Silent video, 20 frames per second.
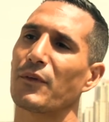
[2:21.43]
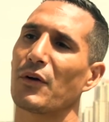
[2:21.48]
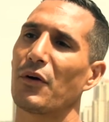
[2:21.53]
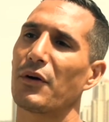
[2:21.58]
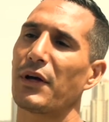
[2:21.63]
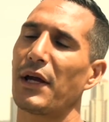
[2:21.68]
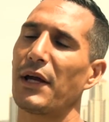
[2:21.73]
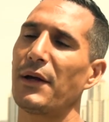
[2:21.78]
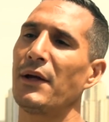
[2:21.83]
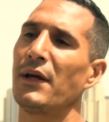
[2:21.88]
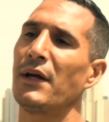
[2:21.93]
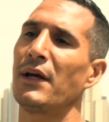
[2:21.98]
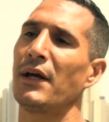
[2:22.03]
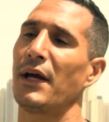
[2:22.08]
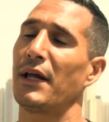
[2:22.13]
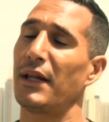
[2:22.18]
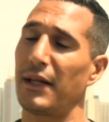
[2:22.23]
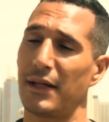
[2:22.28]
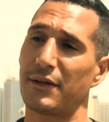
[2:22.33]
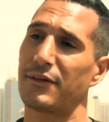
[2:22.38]
Okay,
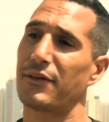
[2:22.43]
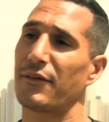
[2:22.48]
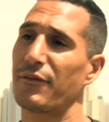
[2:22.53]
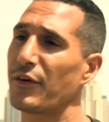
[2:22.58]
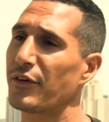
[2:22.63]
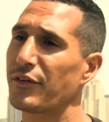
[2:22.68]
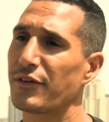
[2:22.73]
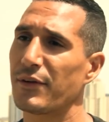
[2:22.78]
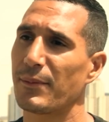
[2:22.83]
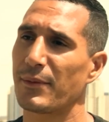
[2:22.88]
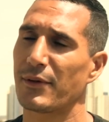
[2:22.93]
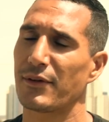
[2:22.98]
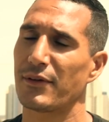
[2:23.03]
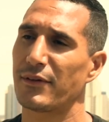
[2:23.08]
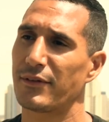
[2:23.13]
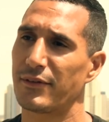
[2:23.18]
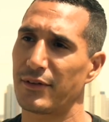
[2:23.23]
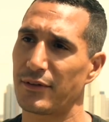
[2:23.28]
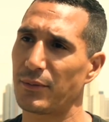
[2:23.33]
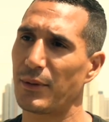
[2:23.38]
and it's a very
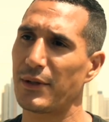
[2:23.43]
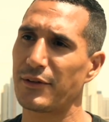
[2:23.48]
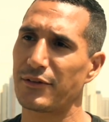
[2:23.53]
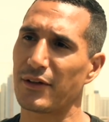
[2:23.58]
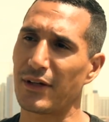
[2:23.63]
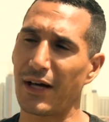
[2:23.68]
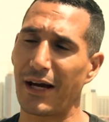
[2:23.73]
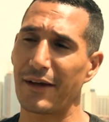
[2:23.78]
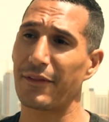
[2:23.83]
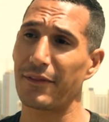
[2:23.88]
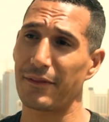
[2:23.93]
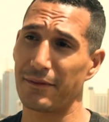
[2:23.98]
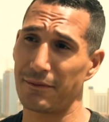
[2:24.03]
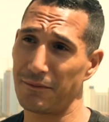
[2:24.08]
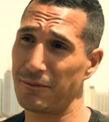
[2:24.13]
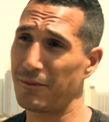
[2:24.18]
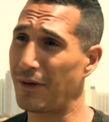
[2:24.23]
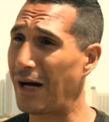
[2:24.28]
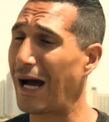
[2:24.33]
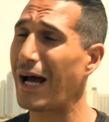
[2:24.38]
similar situation. I,
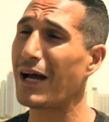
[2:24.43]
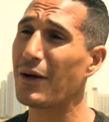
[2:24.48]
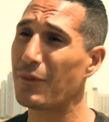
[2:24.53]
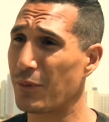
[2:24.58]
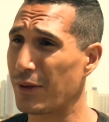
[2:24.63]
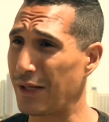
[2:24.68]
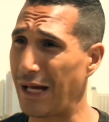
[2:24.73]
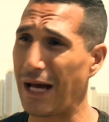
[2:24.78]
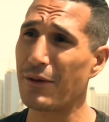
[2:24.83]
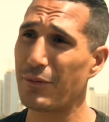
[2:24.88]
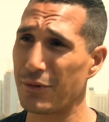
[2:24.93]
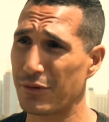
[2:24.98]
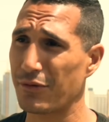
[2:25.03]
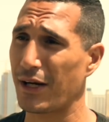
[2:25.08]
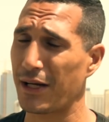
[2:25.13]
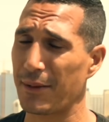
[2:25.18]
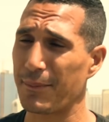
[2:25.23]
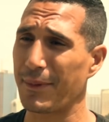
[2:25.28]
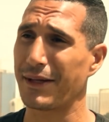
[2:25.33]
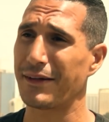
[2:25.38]
I what I would
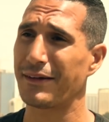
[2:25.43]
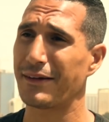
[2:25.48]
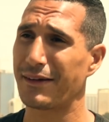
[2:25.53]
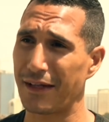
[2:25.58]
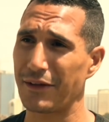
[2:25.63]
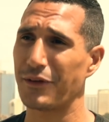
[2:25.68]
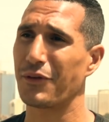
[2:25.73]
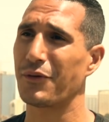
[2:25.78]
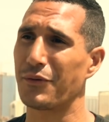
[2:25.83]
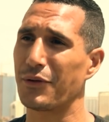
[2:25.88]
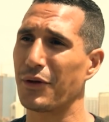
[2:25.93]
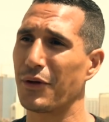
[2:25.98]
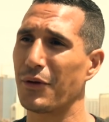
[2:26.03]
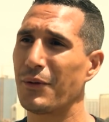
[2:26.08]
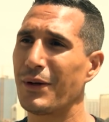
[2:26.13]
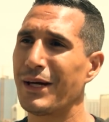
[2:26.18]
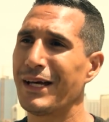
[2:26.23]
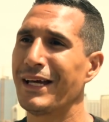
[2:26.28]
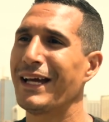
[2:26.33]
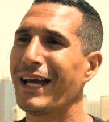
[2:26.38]
recommend that you
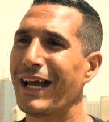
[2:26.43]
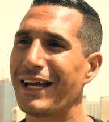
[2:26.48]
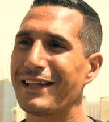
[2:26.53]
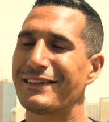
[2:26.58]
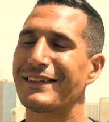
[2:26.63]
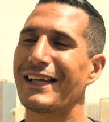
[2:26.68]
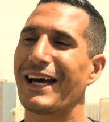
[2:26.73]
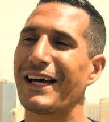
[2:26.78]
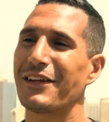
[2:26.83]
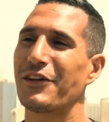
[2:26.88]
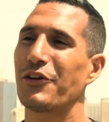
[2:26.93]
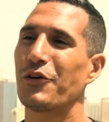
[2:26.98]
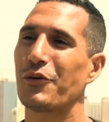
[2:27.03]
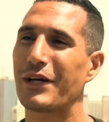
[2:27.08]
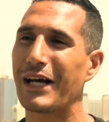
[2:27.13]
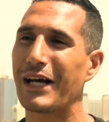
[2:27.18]
do is that you